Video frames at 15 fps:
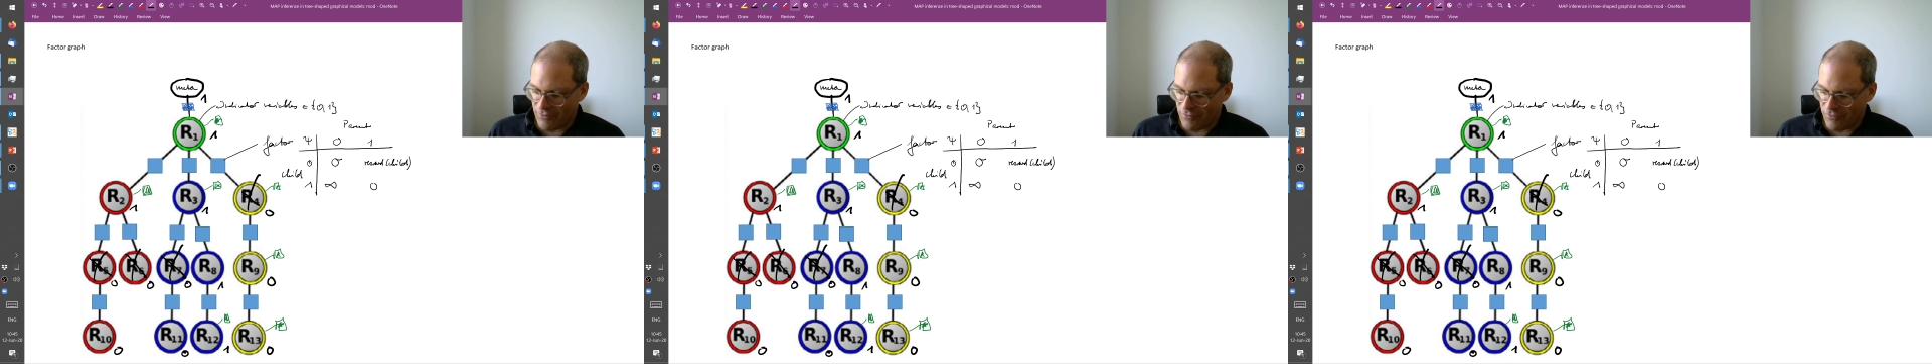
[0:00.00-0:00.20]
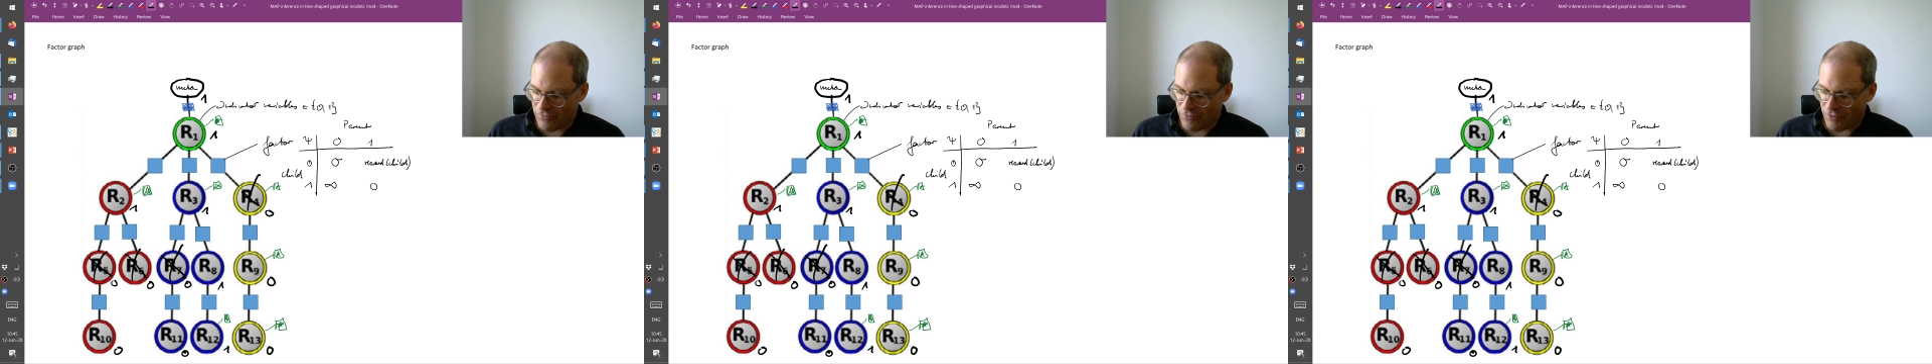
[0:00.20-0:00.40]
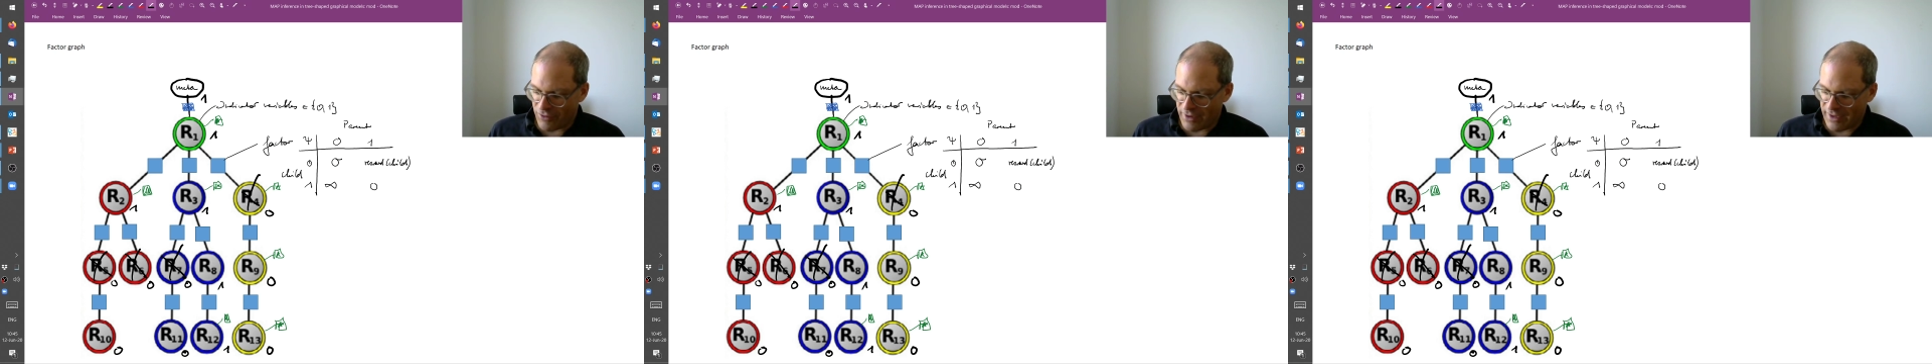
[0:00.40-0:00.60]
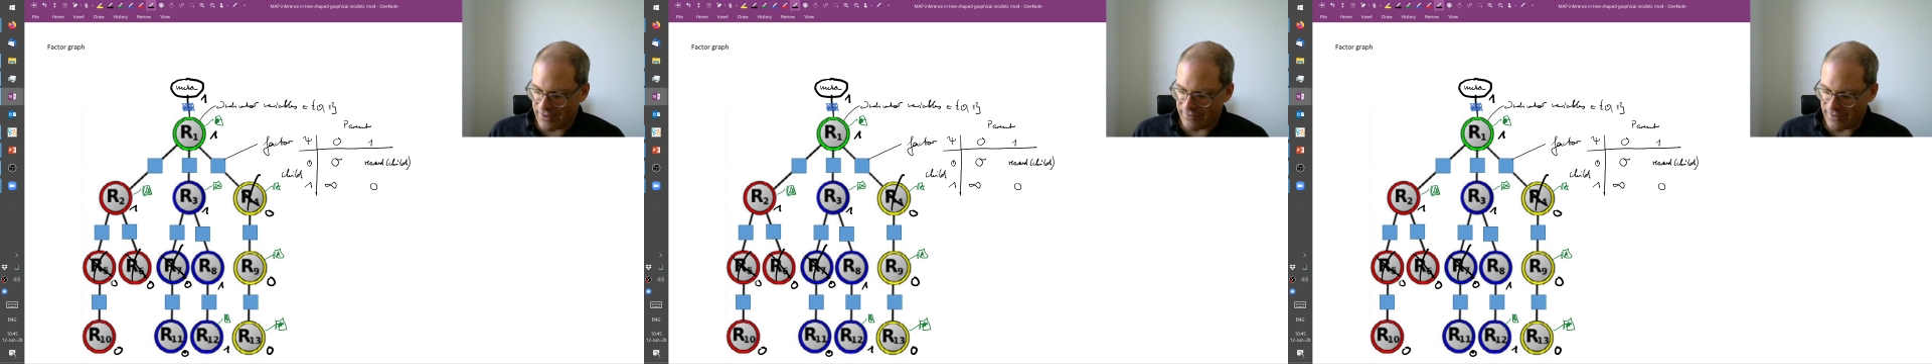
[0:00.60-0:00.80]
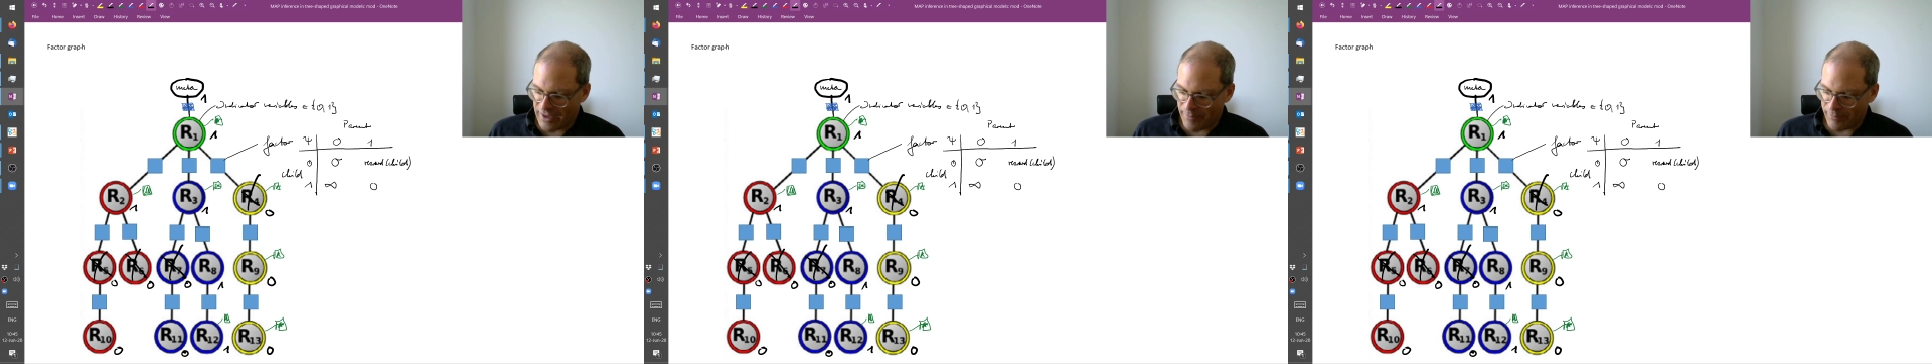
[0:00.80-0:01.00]
for
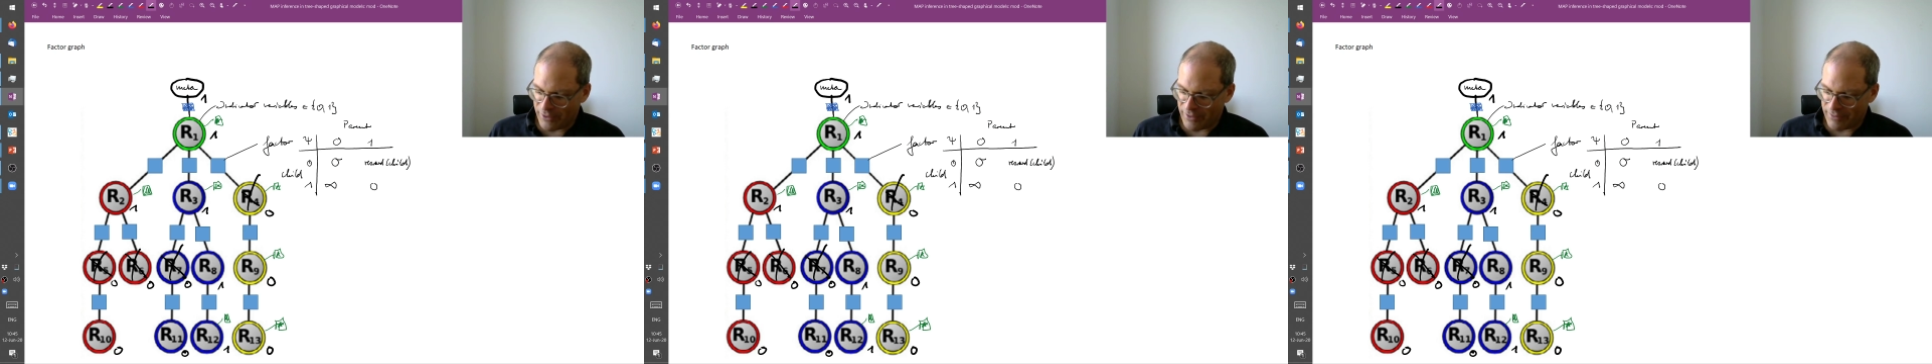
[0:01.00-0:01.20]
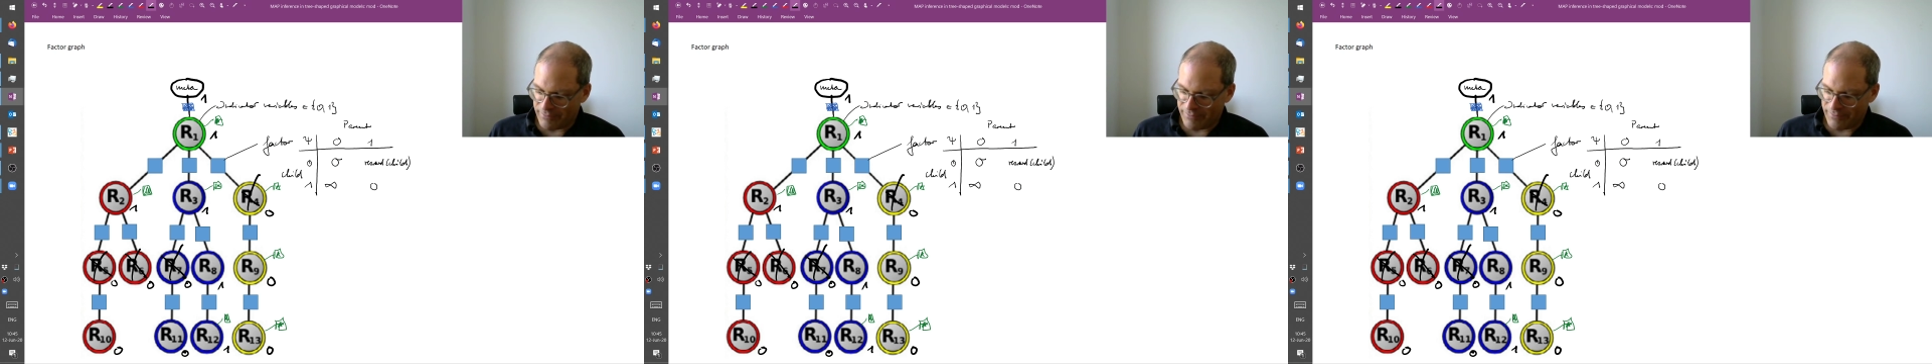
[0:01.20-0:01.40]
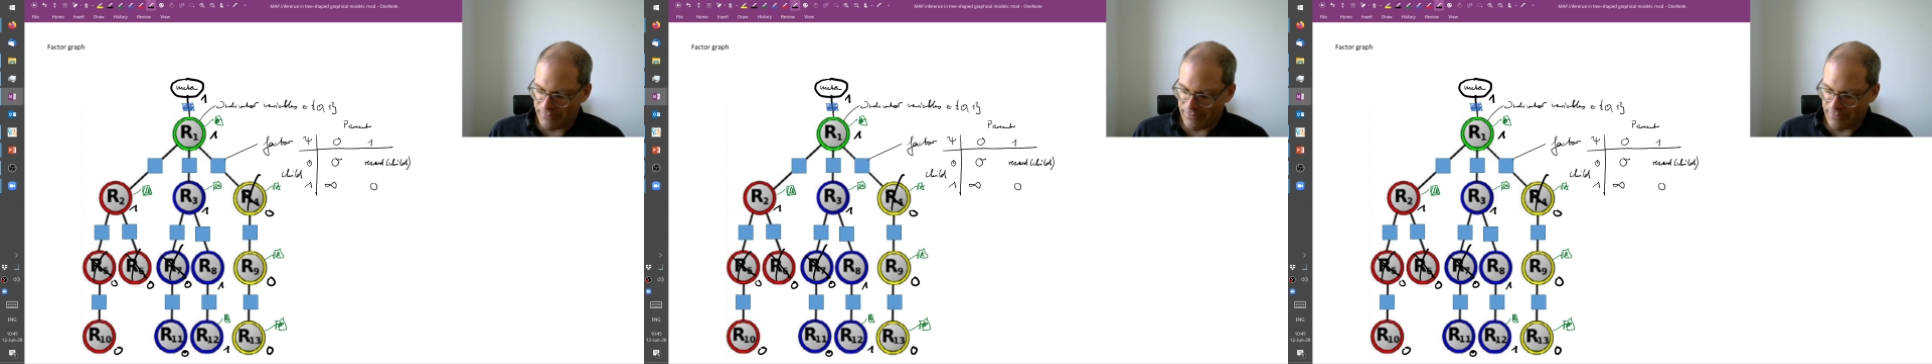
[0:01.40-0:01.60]
example,